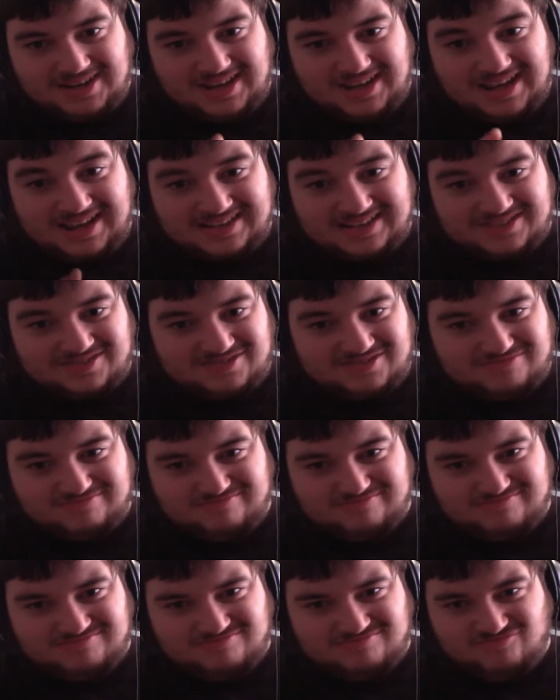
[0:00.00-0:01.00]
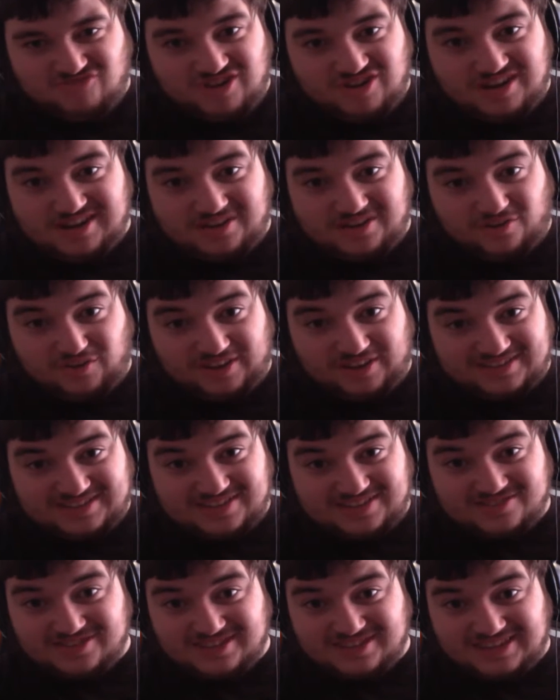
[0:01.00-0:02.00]
It's really not fair,
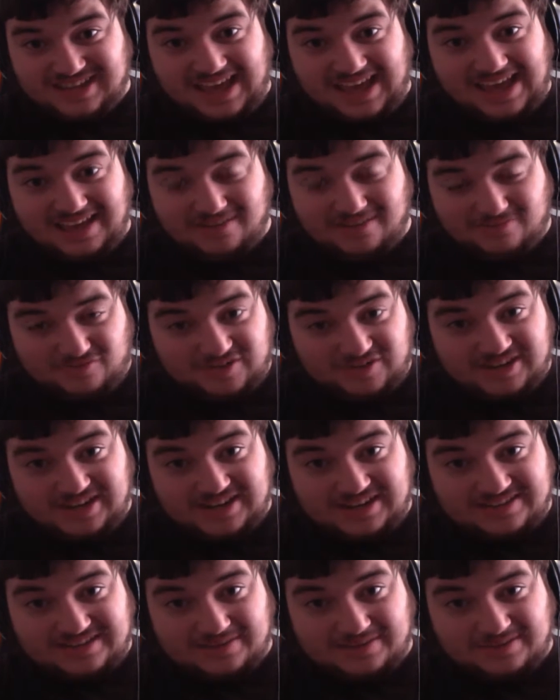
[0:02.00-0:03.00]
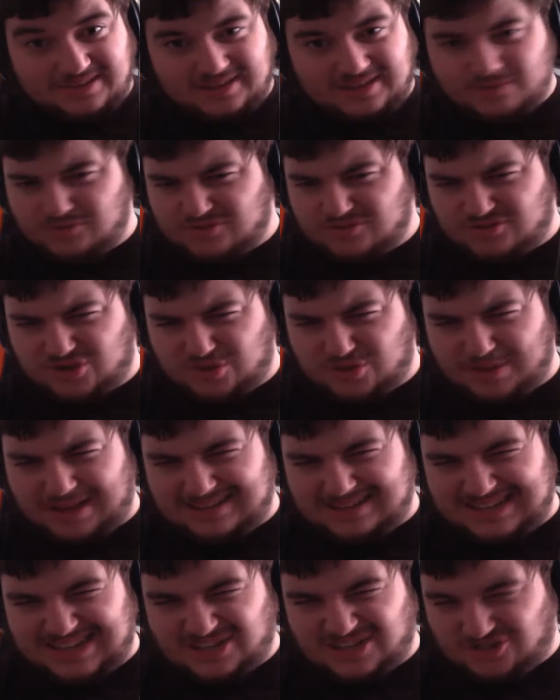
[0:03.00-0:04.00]
considering the 3DS games I think were
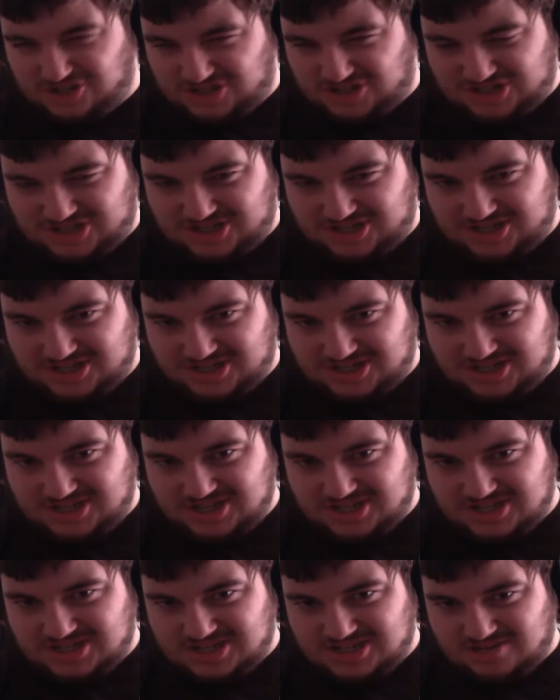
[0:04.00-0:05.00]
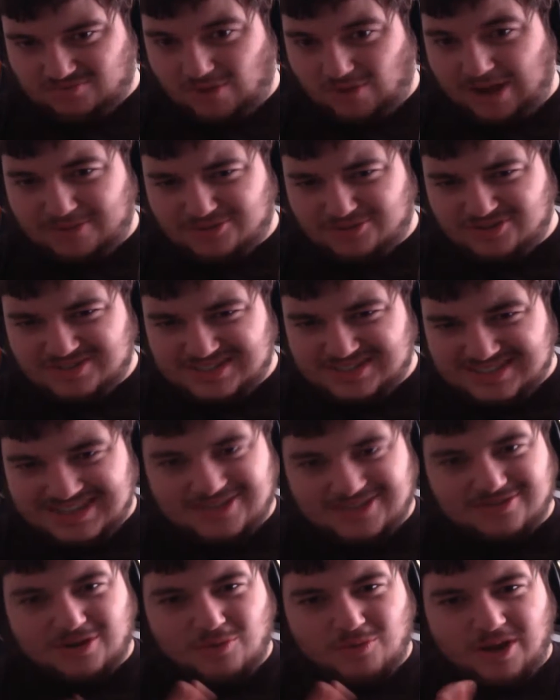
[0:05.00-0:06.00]
£2 each. Why would you
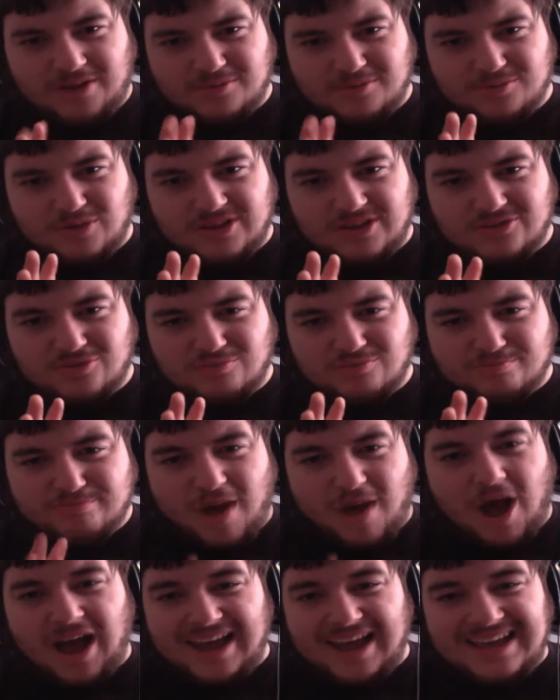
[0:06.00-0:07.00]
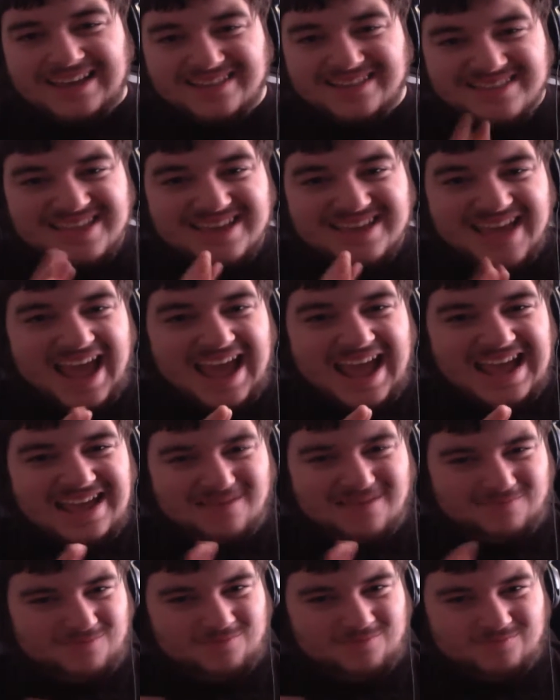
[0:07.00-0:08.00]
steal that? Why not buy the
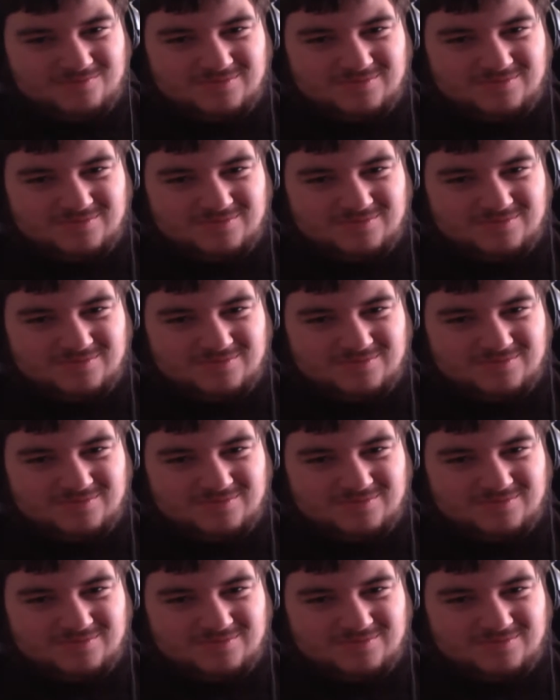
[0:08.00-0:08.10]
game?